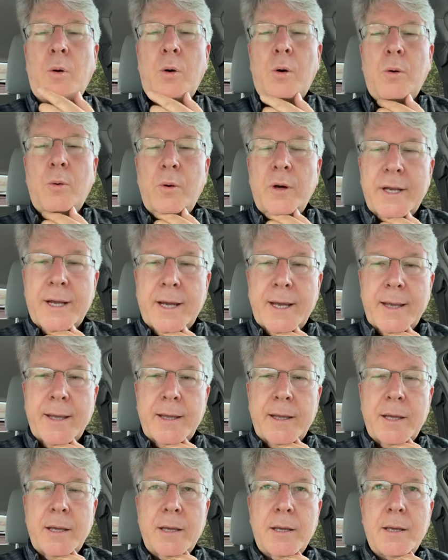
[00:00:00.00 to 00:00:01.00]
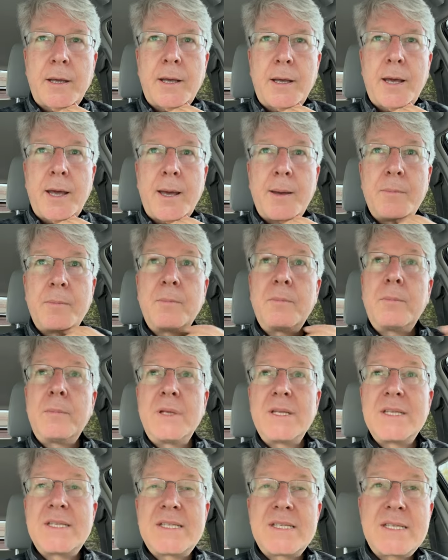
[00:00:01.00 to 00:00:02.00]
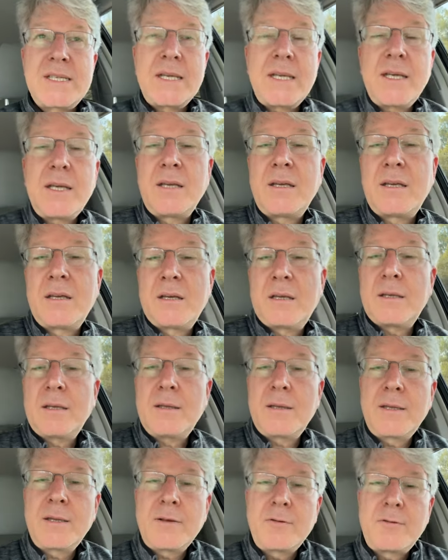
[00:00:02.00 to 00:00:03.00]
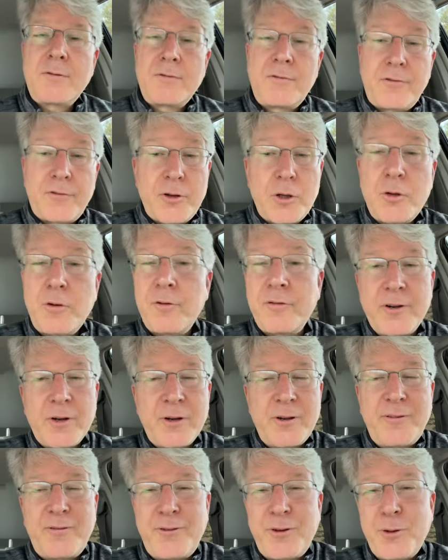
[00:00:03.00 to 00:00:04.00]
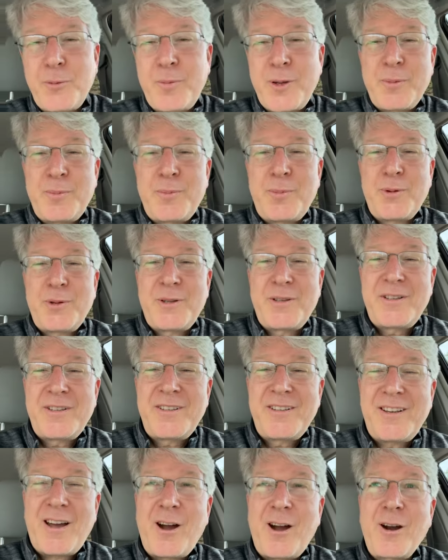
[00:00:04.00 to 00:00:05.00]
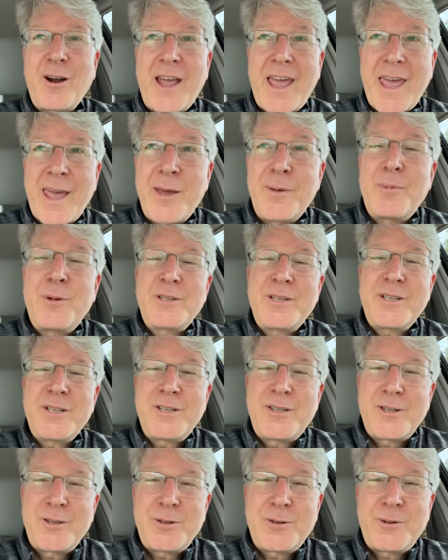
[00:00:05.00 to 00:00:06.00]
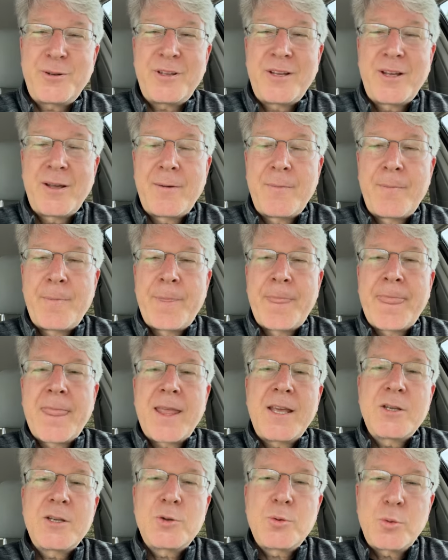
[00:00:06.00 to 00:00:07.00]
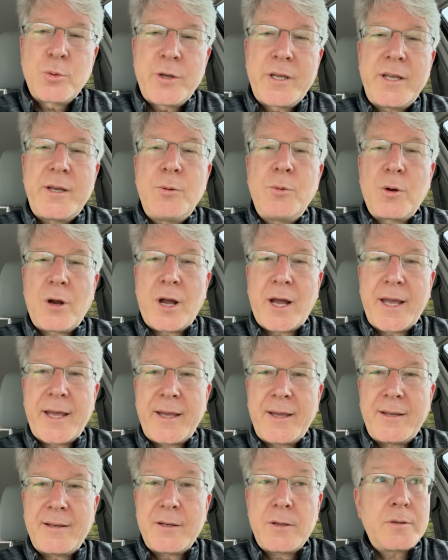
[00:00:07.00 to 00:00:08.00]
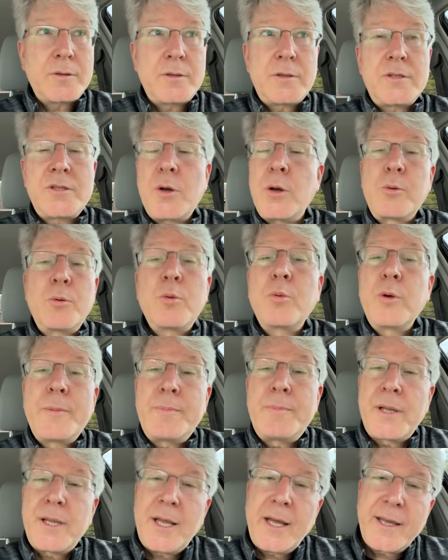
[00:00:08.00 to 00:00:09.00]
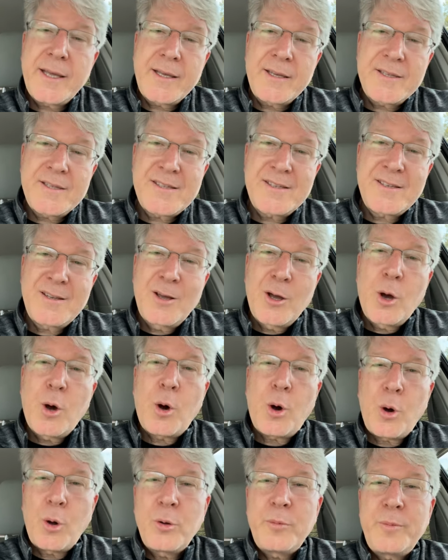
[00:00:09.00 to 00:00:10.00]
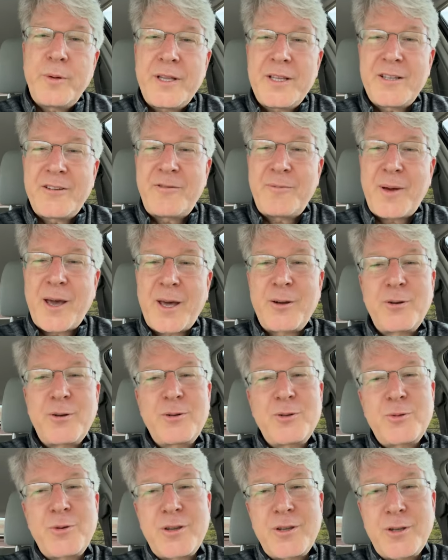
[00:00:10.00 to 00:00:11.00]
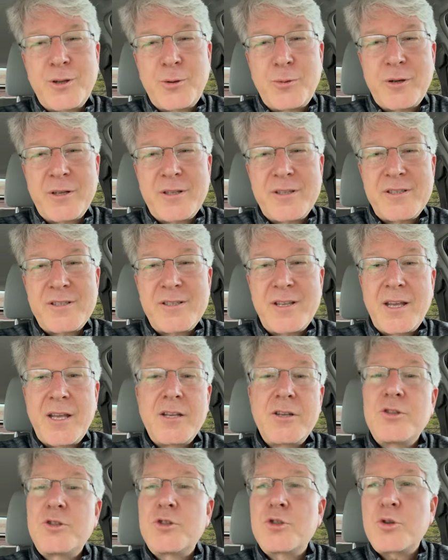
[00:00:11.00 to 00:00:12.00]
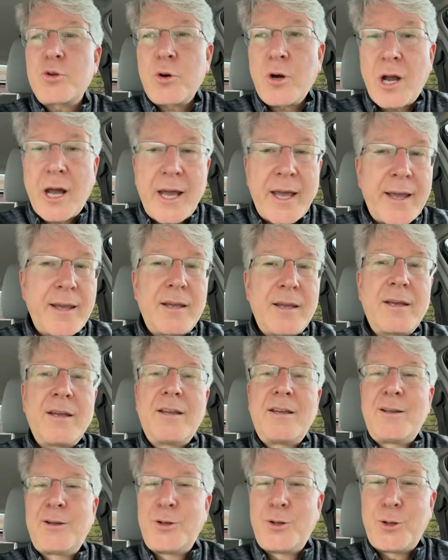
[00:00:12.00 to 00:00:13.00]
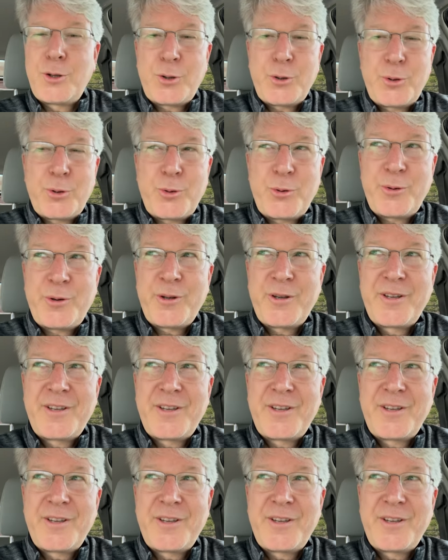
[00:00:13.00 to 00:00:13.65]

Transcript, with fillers: What I am seeing that few very few people are able to do is rewrite, is uh, replace old belief patterns with new ones to try new